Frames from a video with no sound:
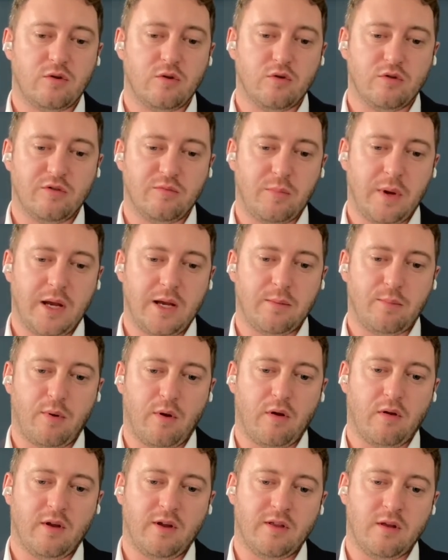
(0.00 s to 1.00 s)
good
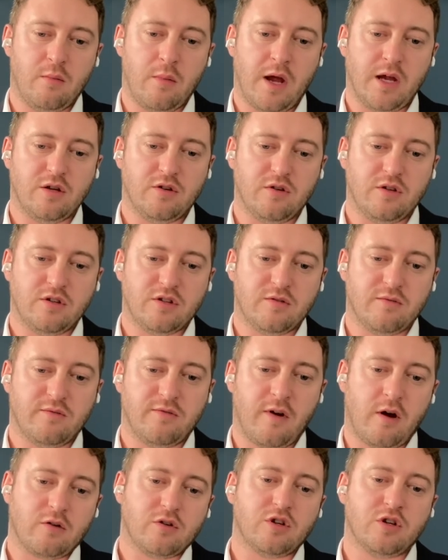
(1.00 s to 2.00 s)
people in the major incident
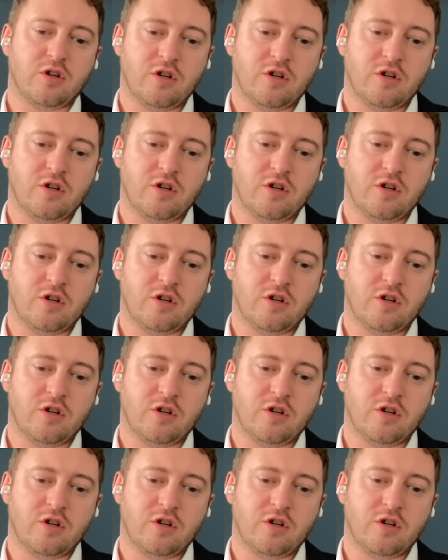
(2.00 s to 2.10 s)
function?